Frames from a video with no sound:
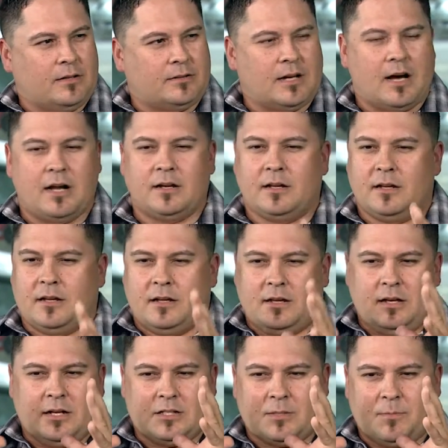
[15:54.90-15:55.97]
like that.
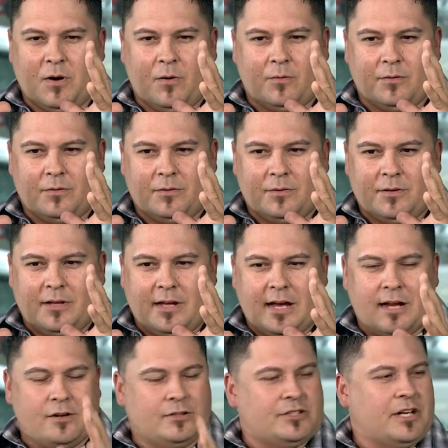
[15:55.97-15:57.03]
It's about
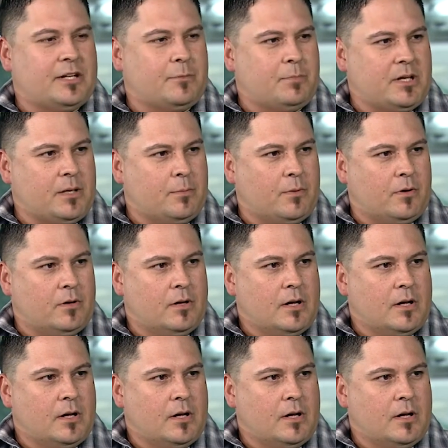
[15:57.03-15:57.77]
entertaining people.